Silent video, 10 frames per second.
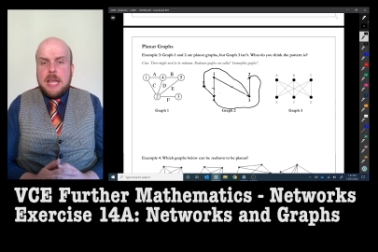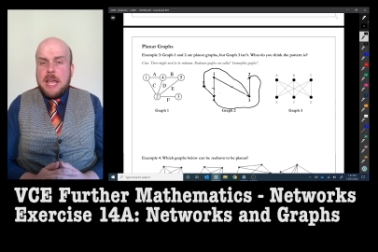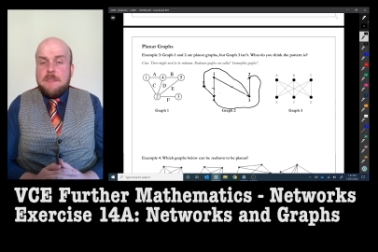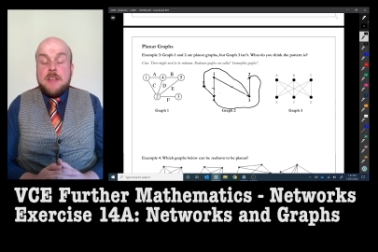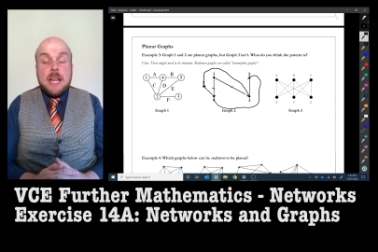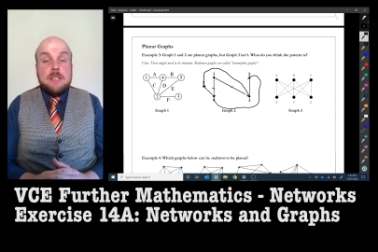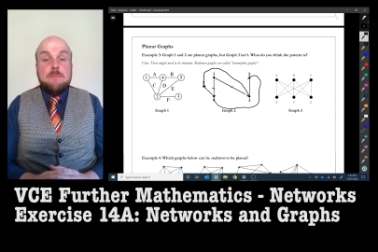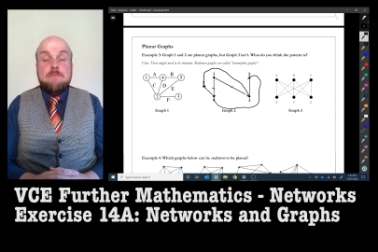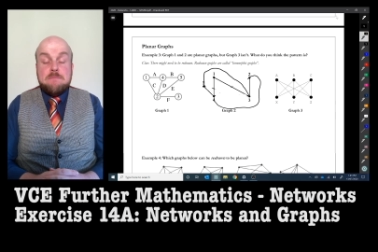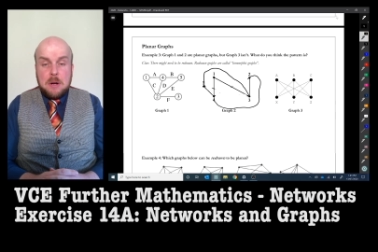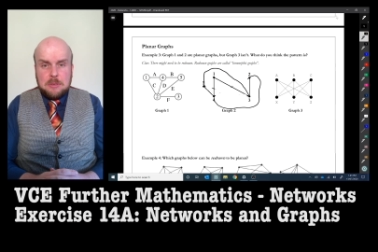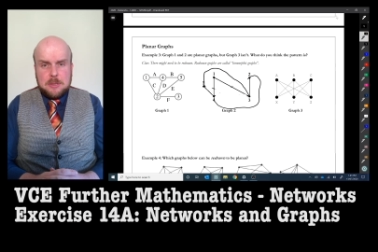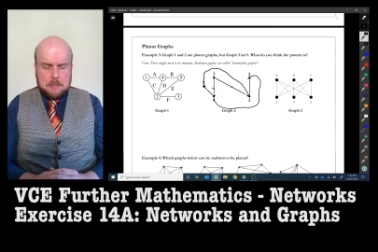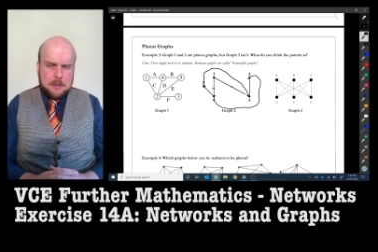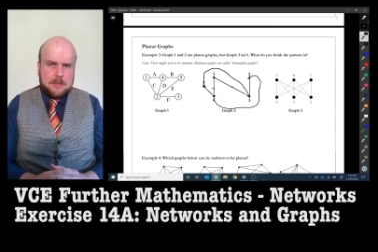If it has
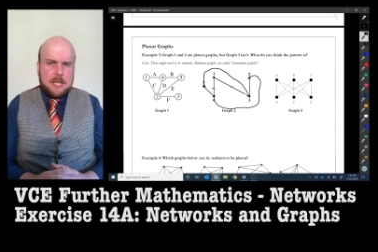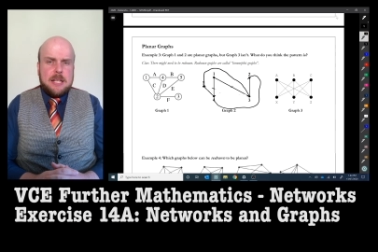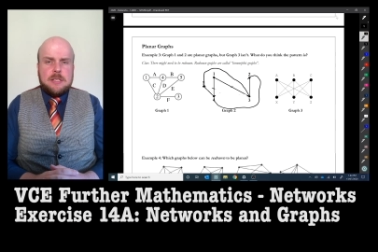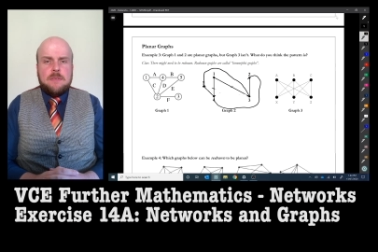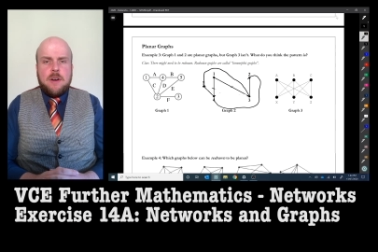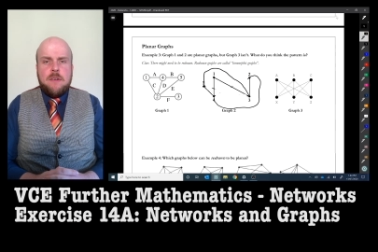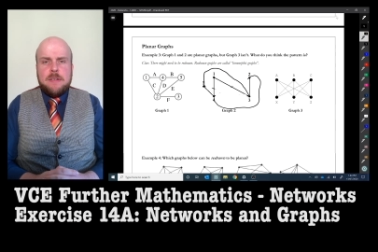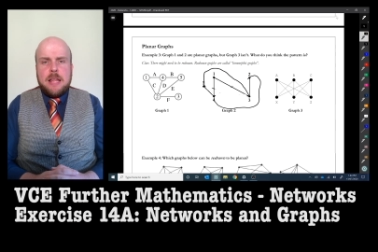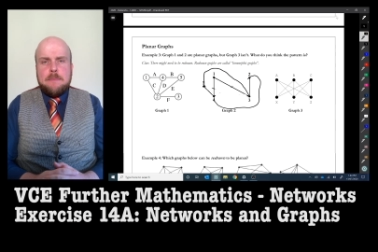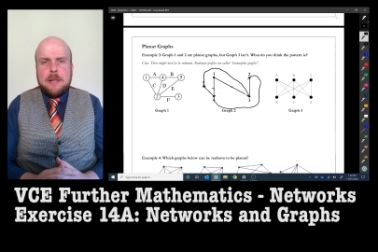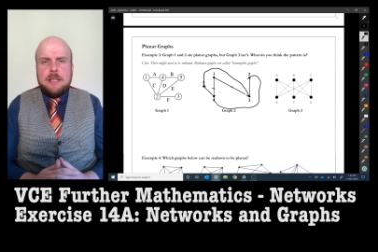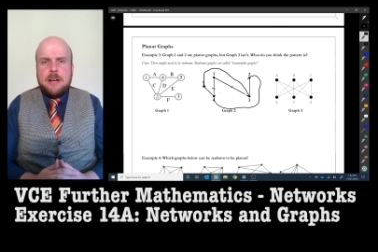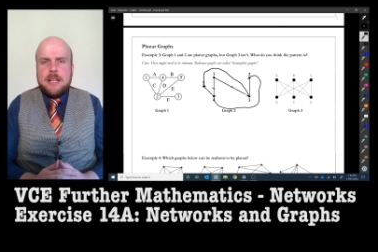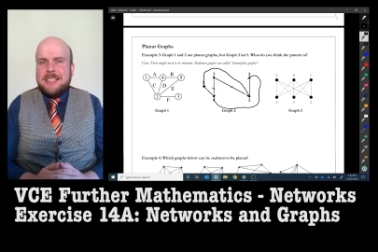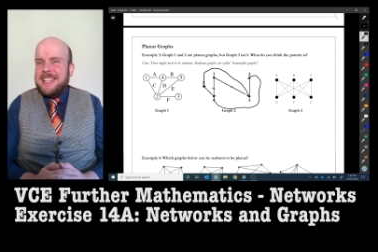multiple sets of overlapping
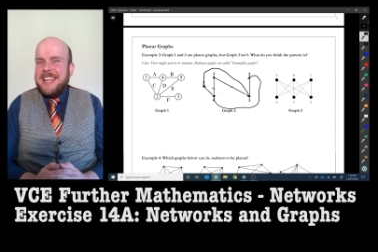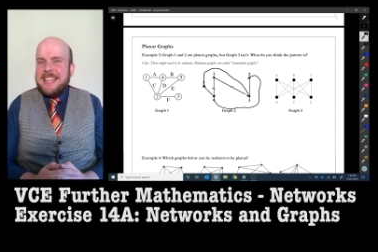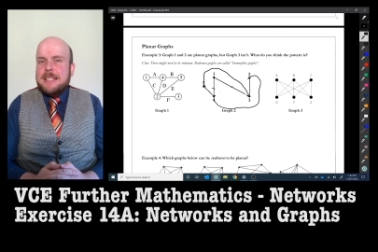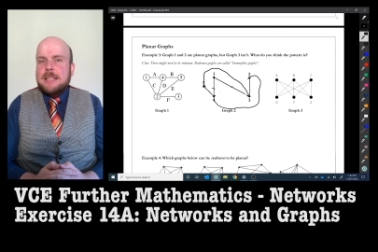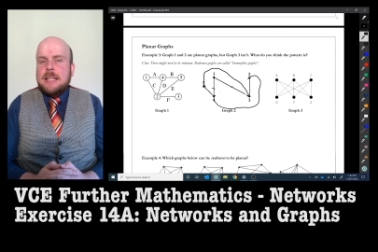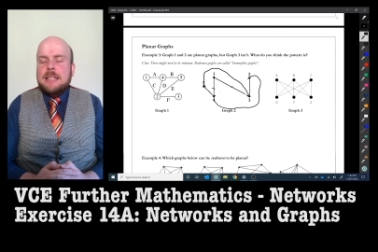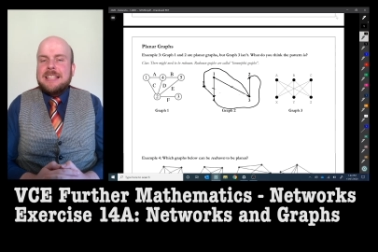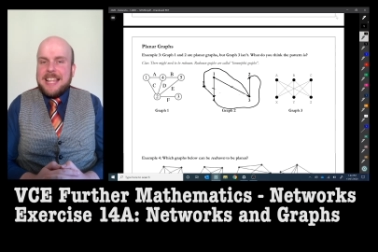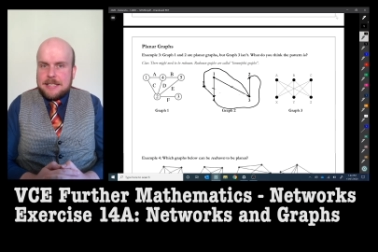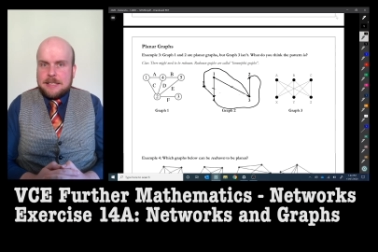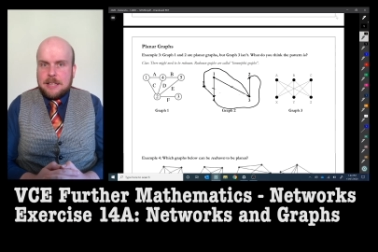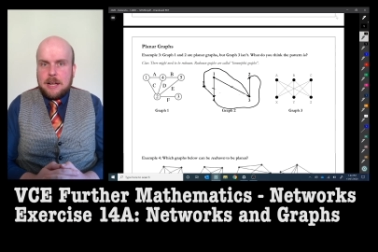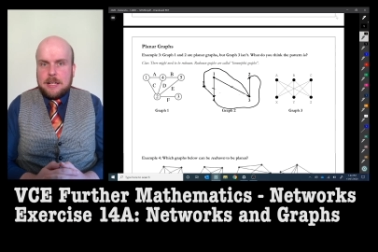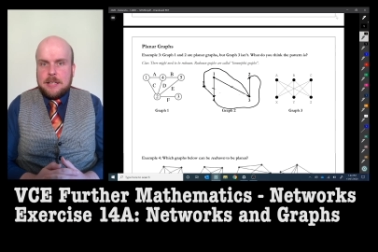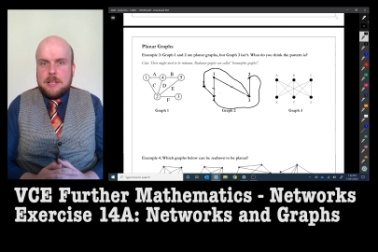lines, it is less
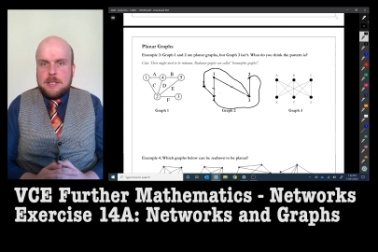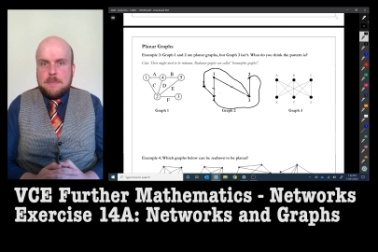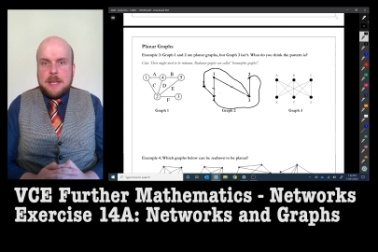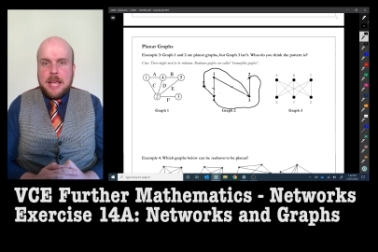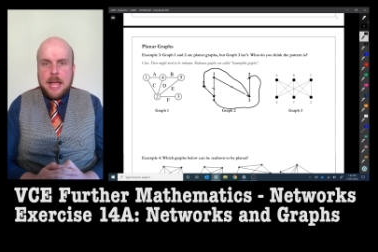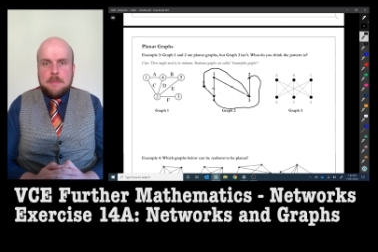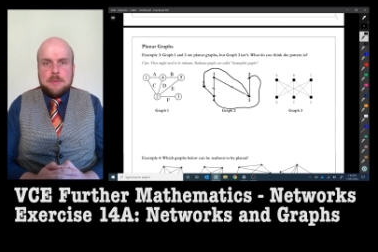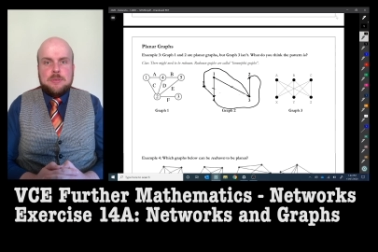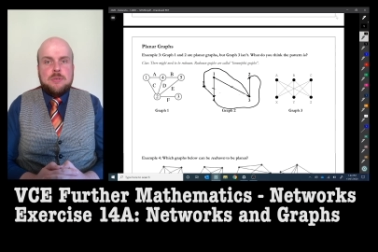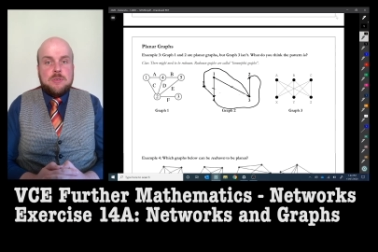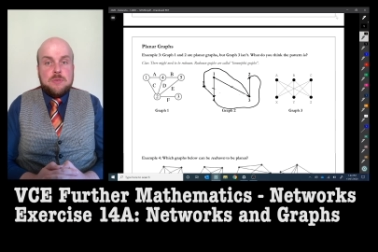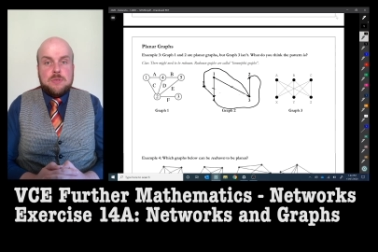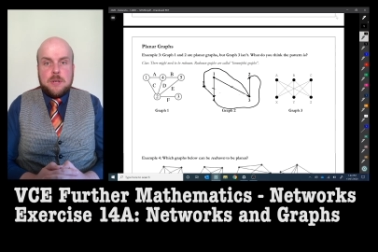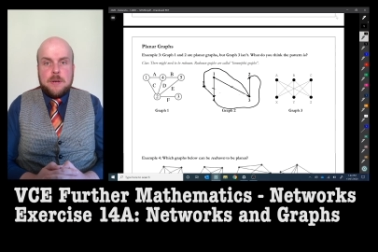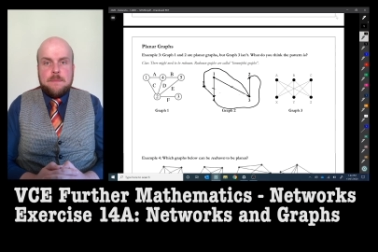likely to be able to do
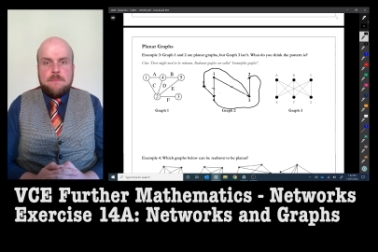so.